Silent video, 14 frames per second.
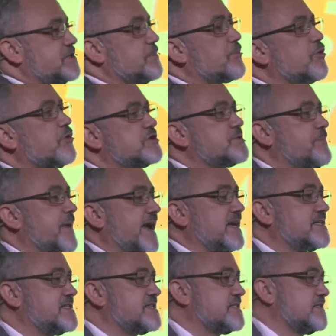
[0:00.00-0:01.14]
and
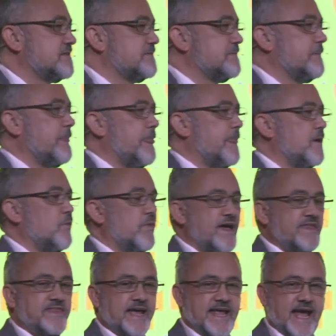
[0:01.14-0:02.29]
prospects where
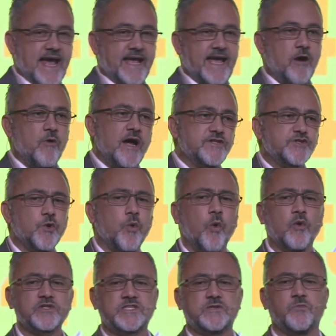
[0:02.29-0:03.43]
they hang out and
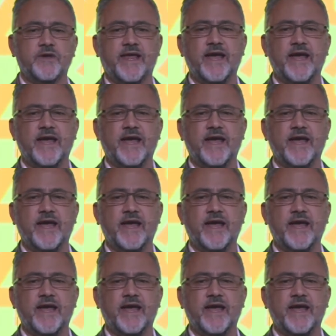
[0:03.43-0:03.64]
talk to them